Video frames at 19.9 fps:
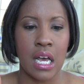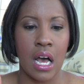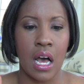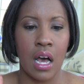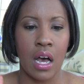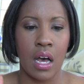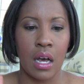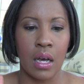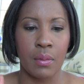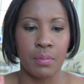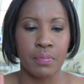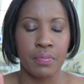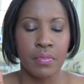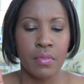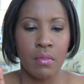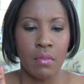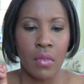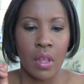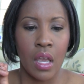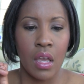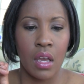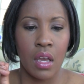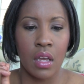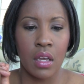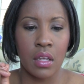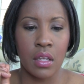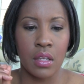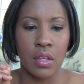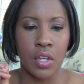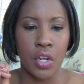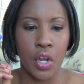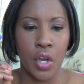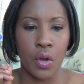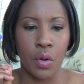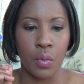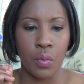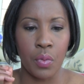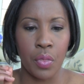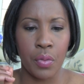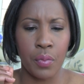Uh, you
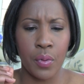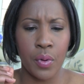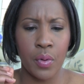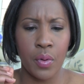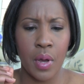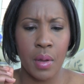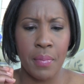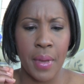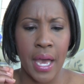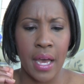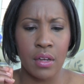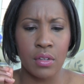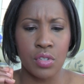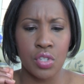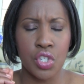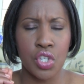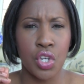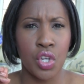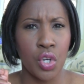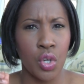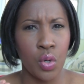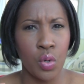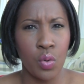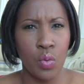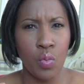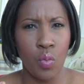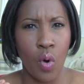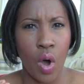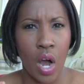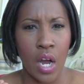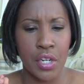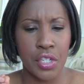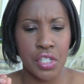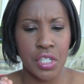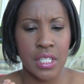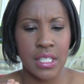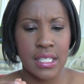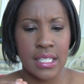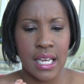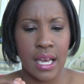know, through about two
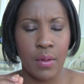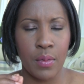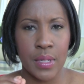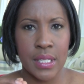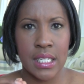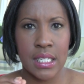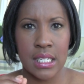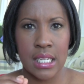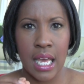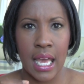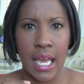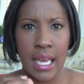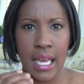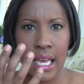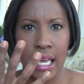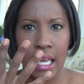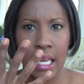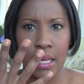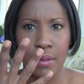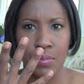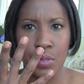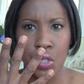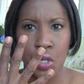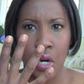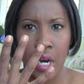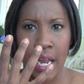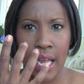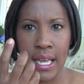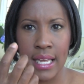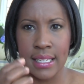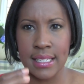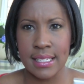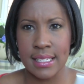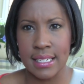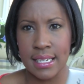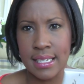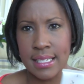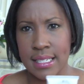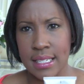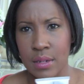washings, I would say. It keeps your
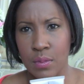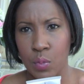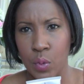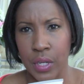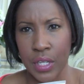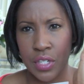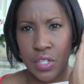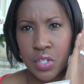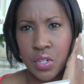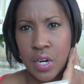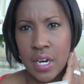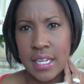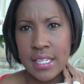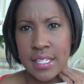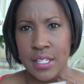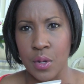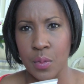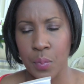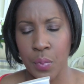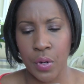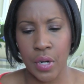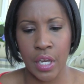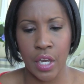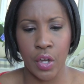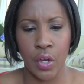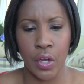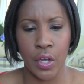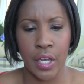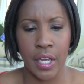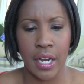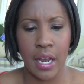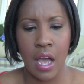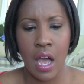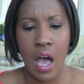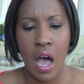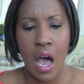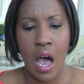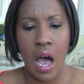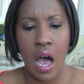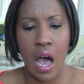hands nice and moisturized, so pretty good.
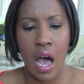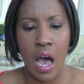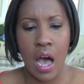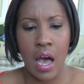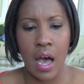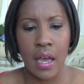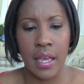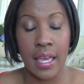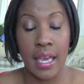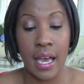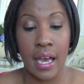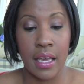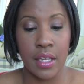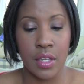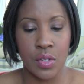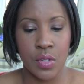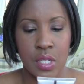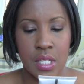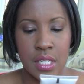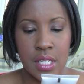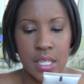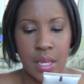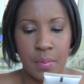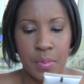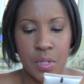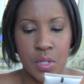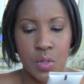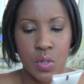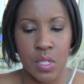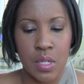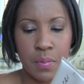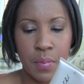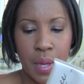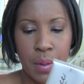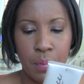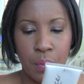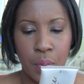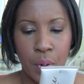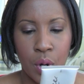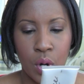Uh, yeah, I used this up. This was in
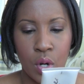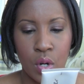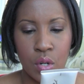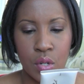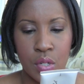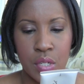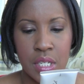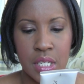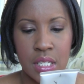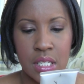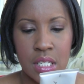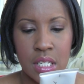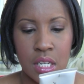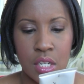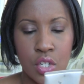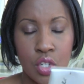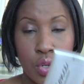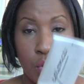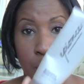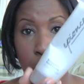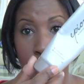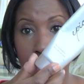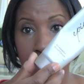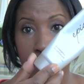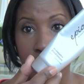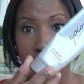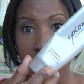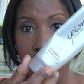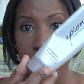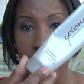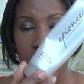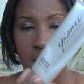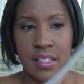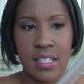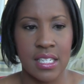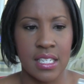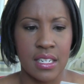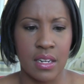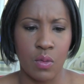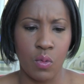my purse. It's a two point five
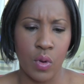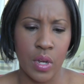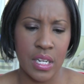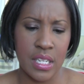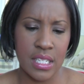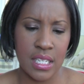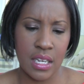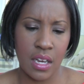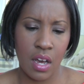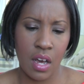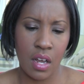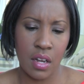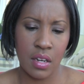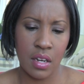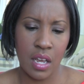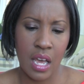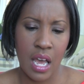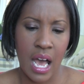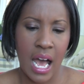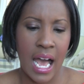ounce, and what is it called?